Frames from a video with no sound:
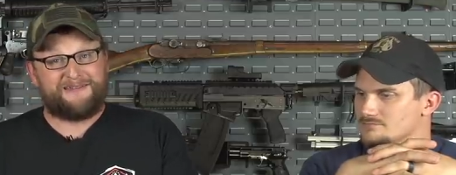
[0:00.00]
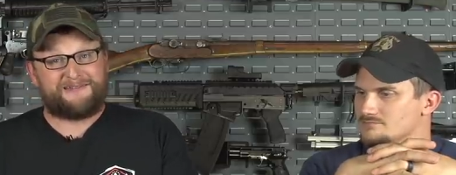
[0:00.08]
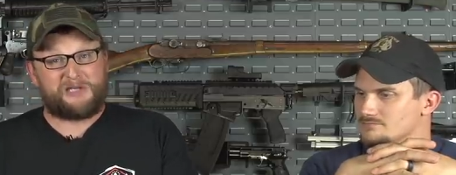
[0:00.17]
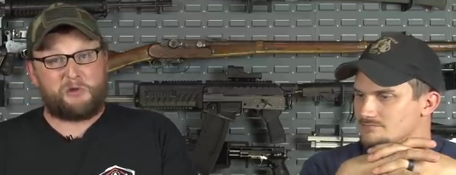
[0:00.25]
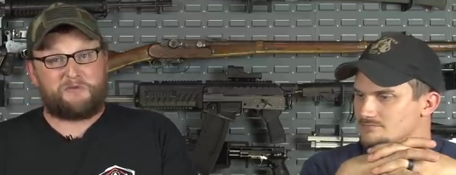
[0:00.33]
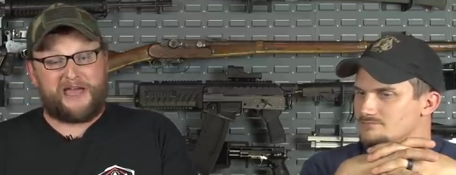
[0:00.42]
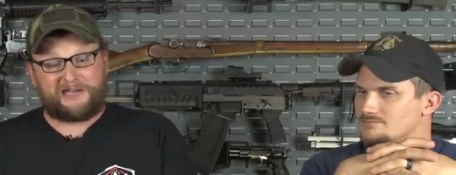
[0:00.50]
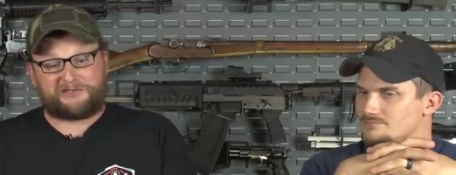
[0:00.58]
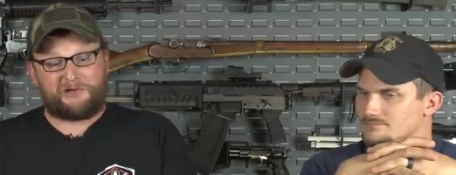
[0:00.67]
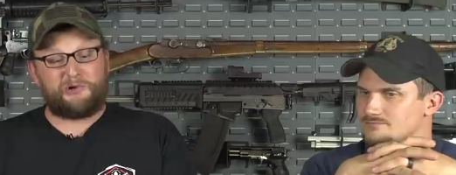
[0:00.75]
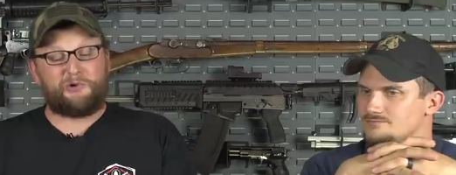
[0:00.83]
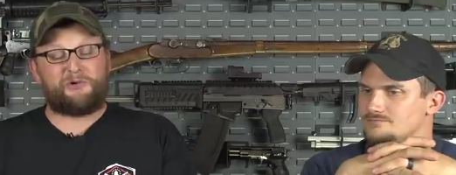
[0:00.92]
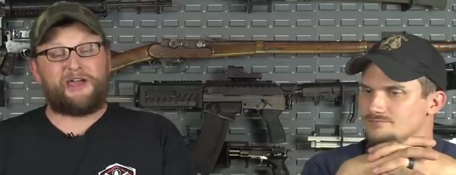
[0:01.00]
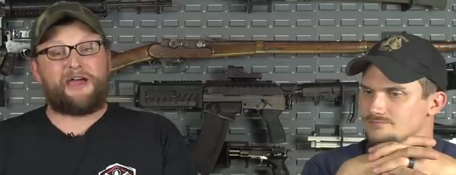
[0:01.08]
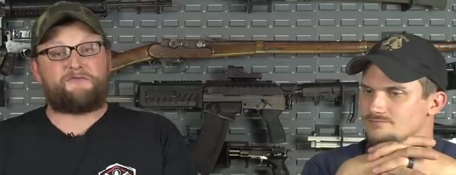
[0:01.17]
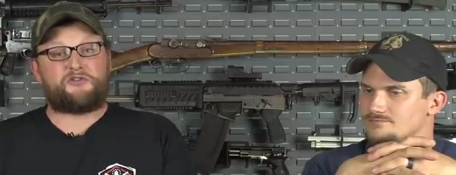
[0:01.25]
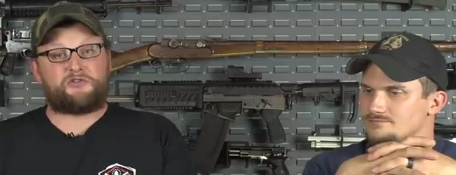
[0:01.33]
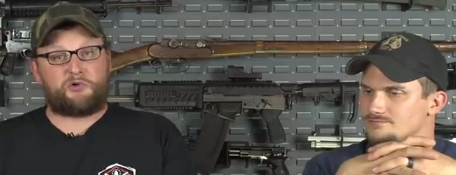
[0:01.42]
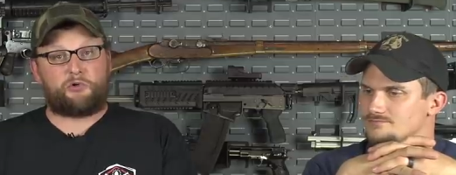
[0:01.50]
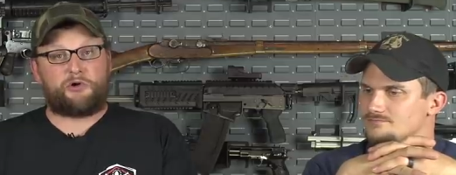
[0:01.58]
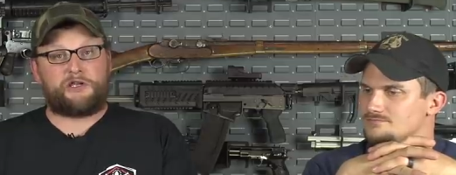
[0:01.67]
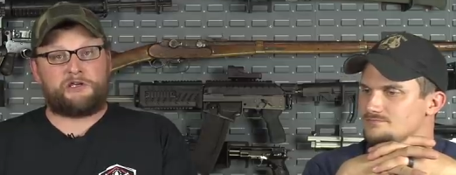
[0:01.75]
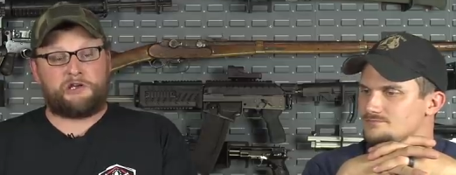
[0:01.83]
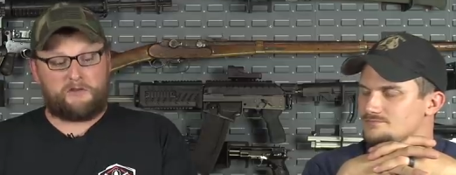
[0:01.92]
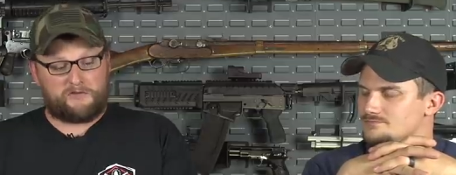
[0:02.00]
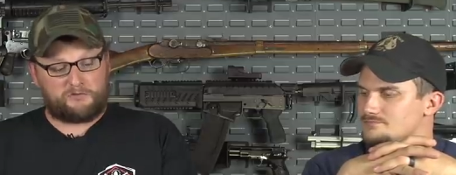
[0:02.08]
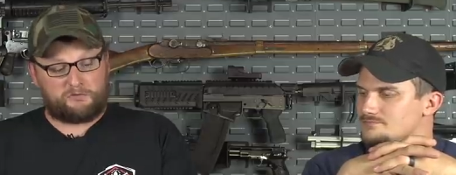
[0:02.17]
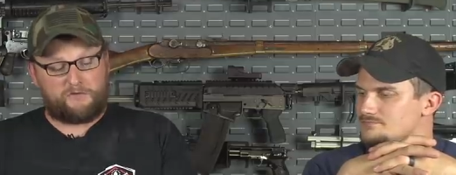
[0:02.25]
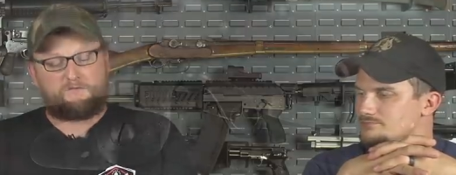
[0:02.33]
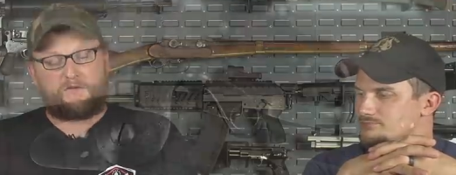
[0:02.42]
Speaker 1: So that's cool to have the story and to know this was a